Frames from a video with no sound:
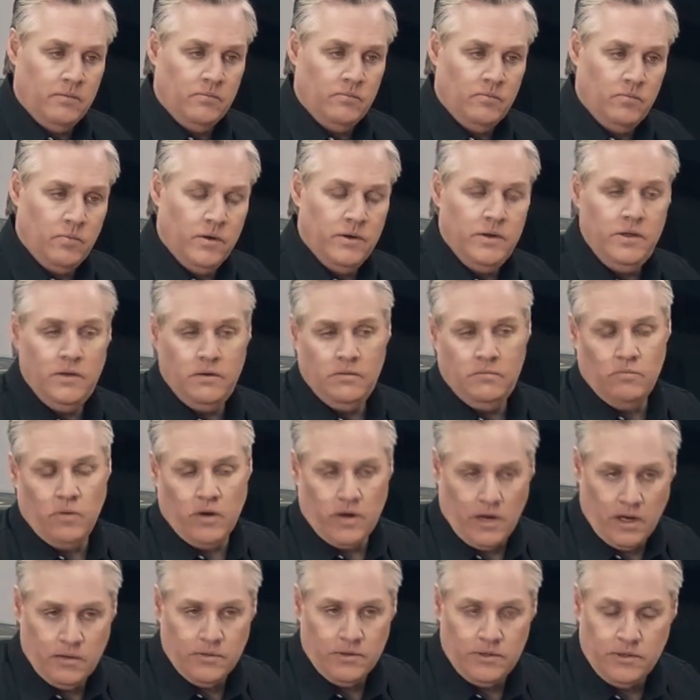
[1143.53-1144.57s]

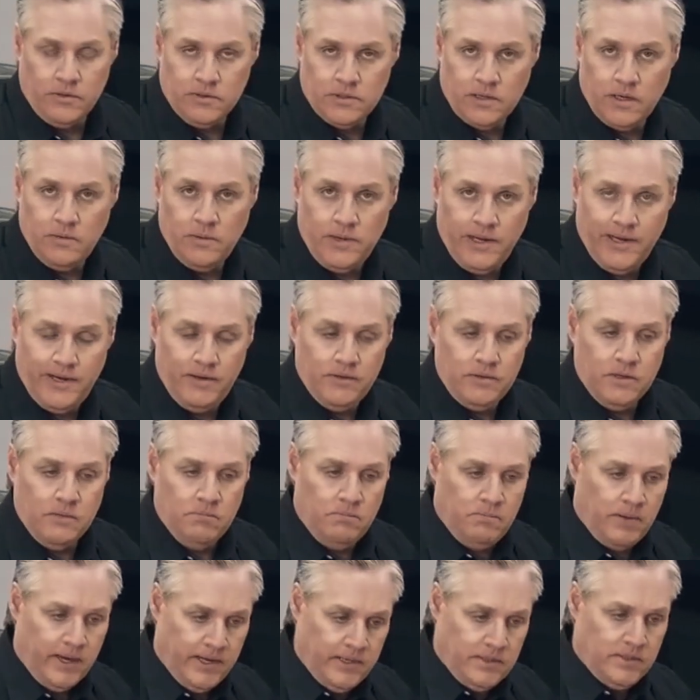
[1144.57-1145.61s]
what I would do is I would edit the
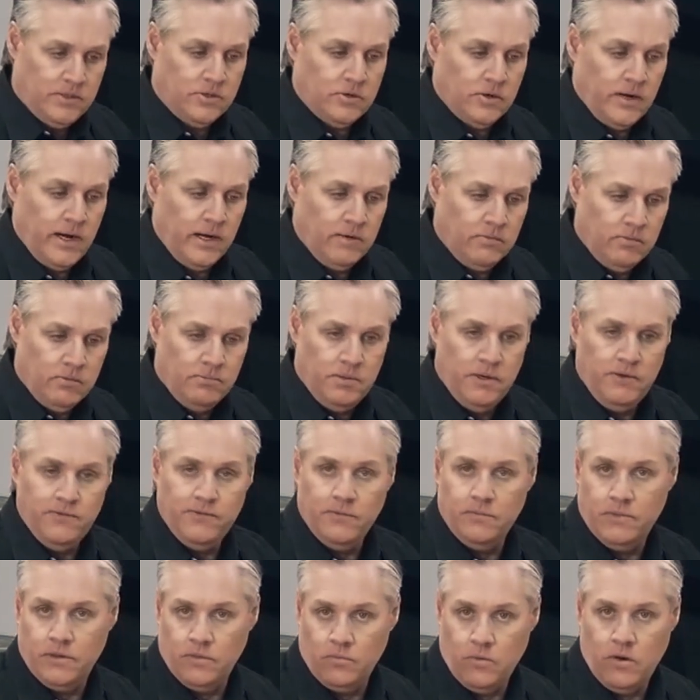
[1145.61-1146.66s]
base track would be
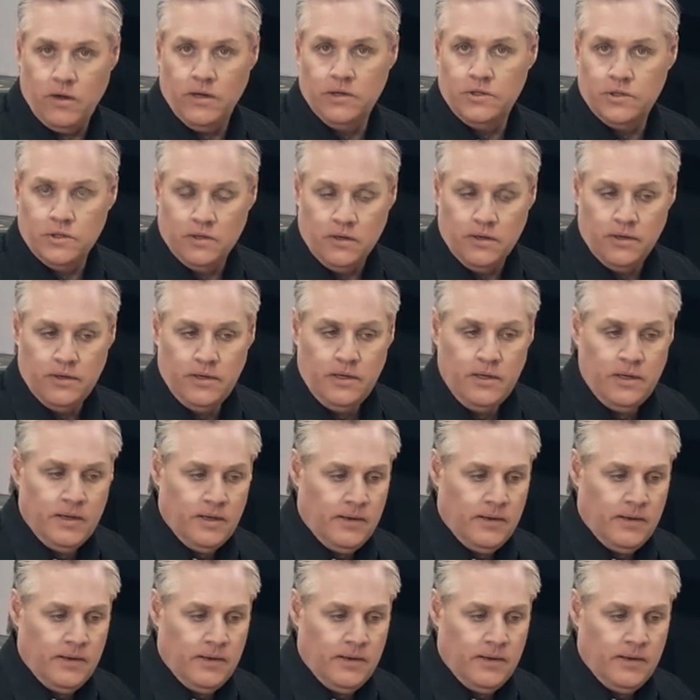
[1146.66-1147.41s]
from the wide shot.